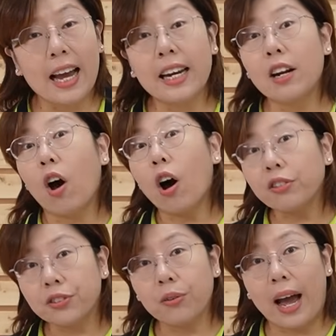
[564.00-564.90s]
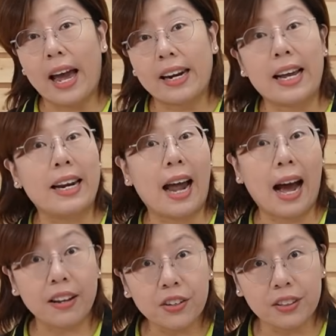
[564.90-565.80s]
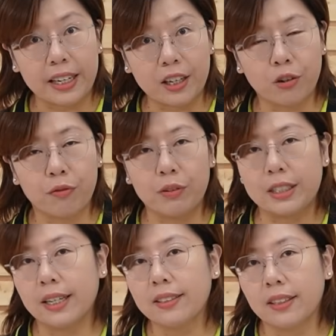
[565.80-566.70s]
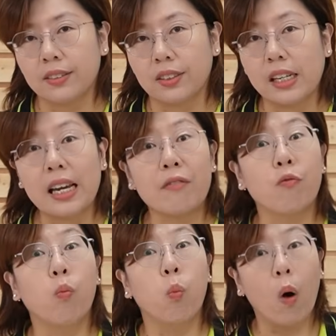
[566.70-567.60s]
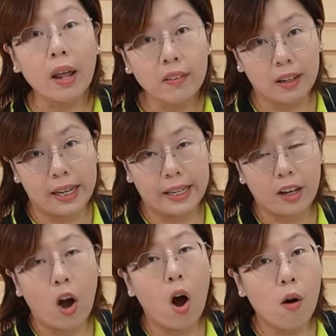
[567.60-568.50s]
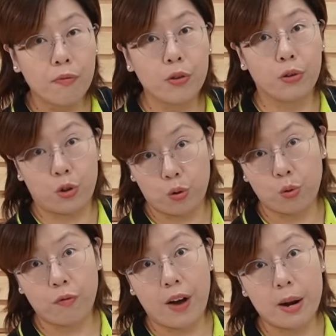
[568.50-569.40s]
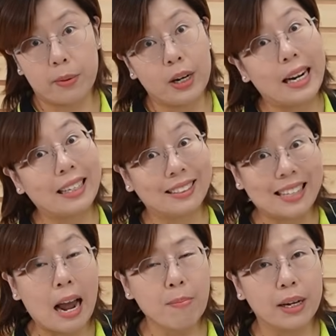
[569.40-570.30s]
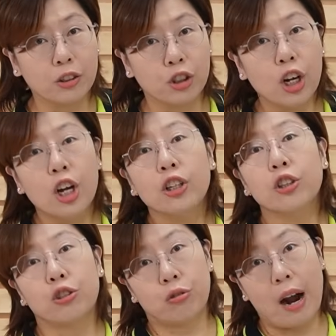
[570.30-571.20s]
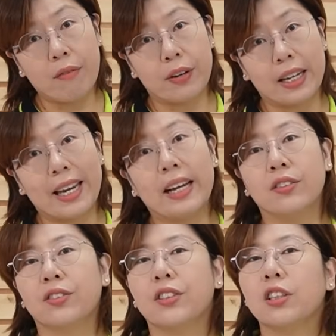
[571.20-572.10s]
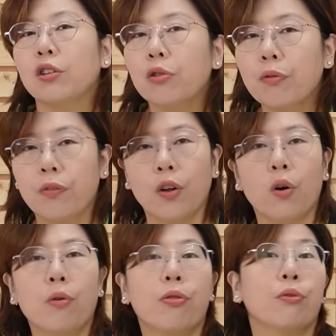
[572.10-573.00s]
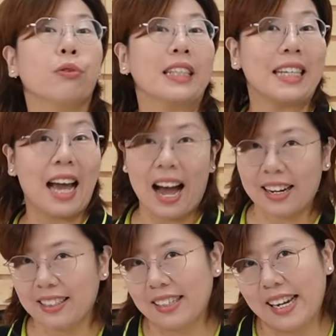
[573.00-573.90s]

And it also adds another layer of redundancy. If one link of the two fiber is damaged, the traffic can still flow through the other